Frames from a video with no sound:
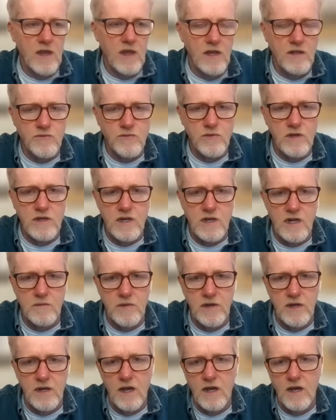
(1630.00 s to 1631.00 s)
it's really going to
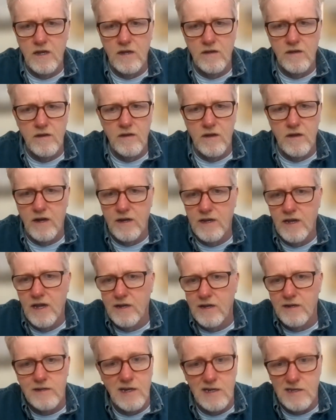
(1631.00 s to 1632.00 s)
be you know,
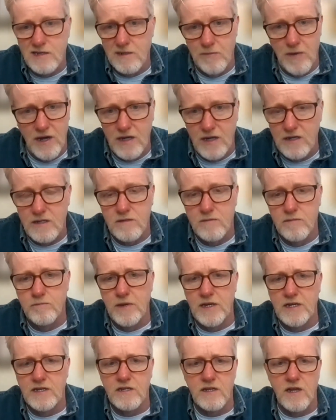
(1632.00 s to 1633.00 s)
again customized
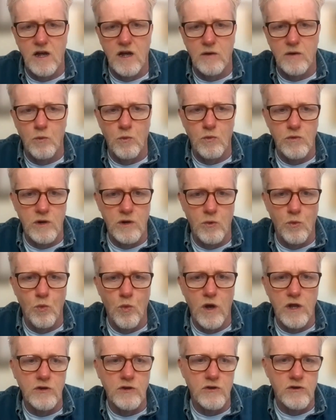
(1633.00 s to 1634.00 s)
based on you know
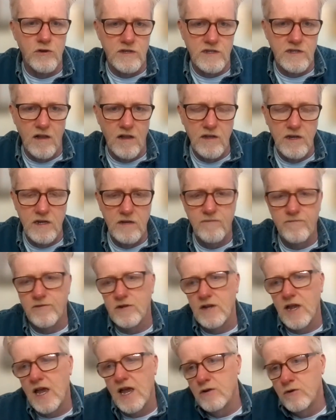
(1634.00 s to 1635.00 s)
what you're selling
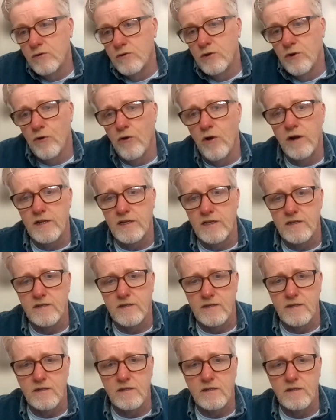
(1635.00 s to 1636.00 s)
and who your
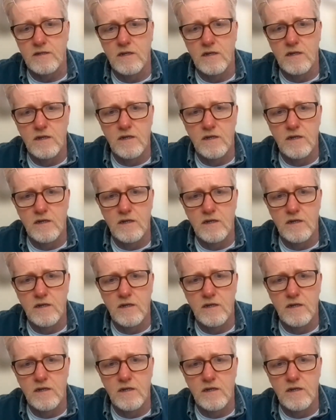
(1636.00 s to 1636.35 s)
audience is